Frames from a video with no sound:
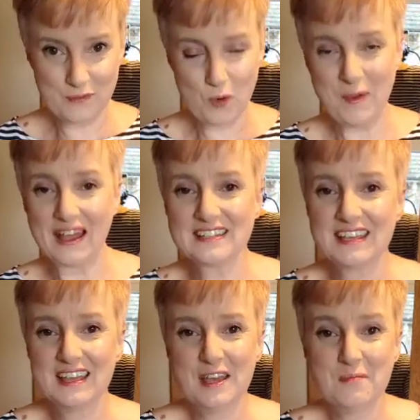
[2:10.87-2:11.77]

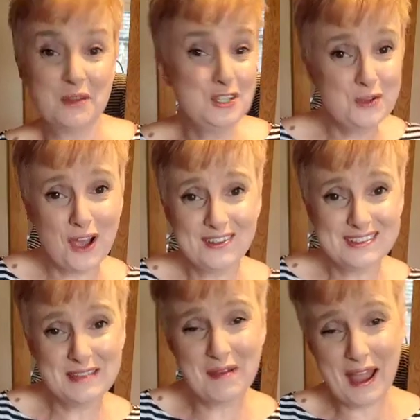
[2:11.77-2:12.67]
format, but you
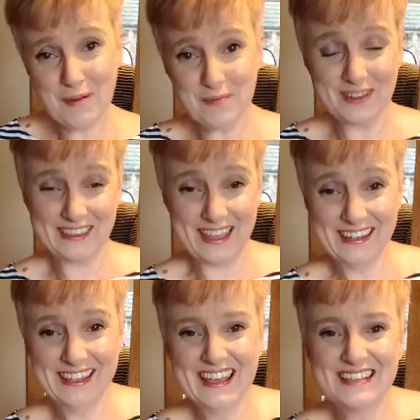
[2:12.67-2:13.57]
can't see my outfit
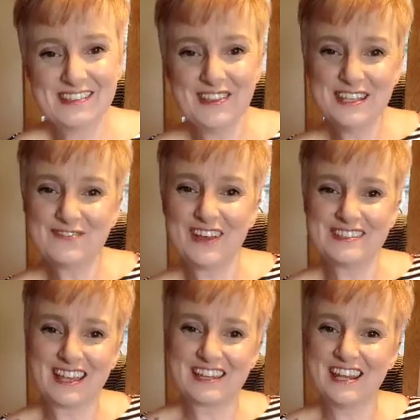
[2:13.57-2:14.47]
then. So this
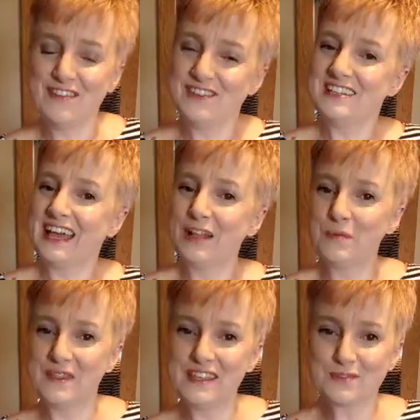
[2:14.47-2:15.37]
first section every day
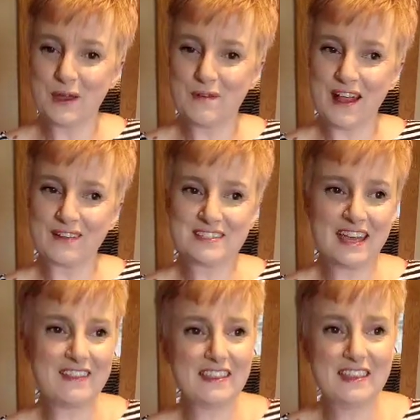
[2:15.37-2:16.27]
will be this way
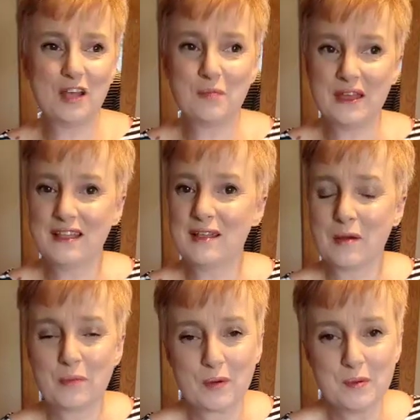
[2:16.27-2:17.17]
around, and then there'll be
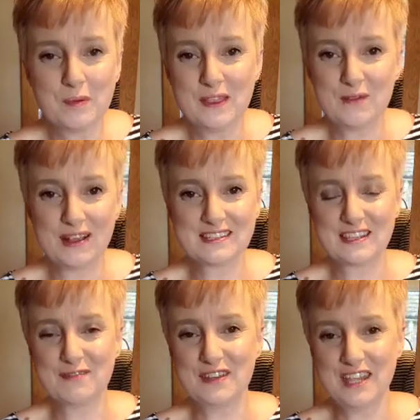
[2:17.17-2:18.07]
probably the
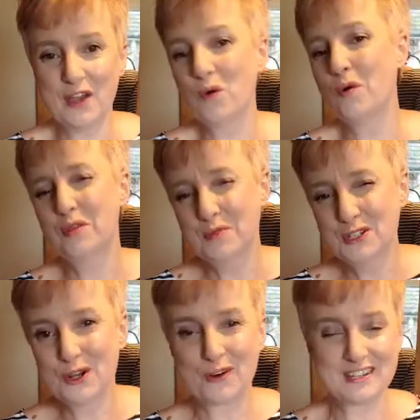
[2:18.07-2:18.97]
rest of the video, or the
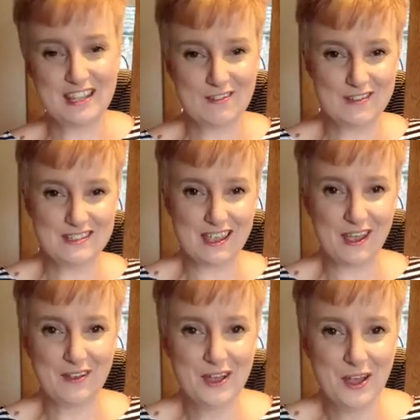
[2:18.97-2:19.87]
majority of the
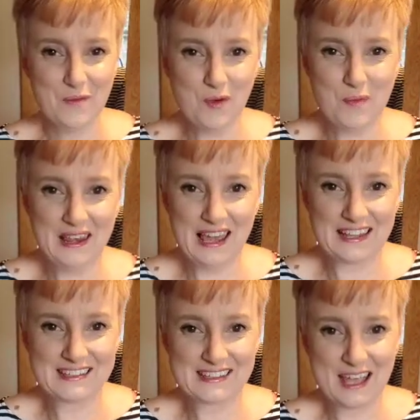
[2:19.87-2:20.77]
video will be
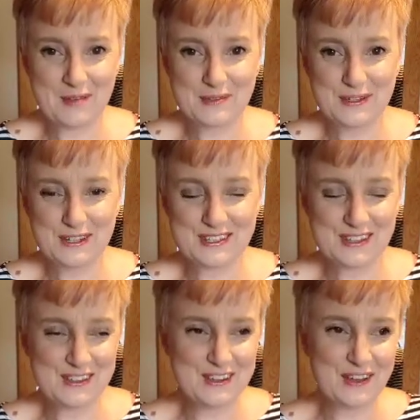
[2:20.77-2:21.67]
landscape. So just
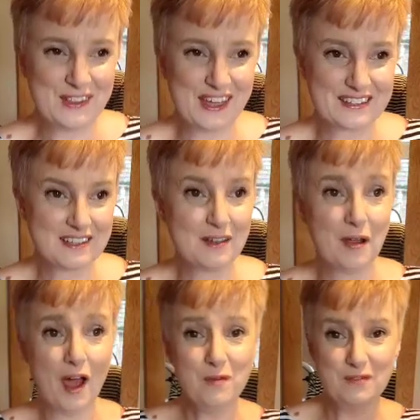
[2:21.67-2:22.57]
so you know that,
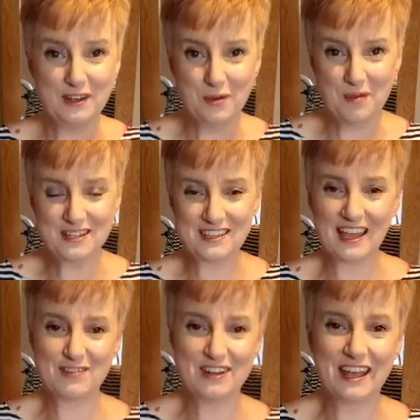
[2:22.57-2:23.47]
hopefully not mention
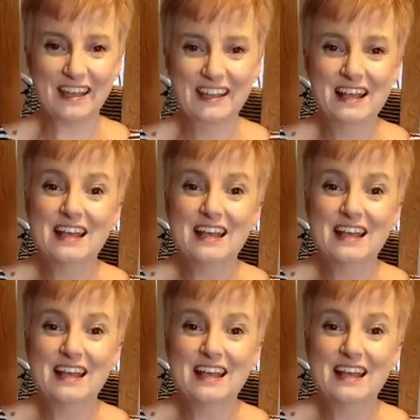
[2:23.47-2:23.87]
that every day.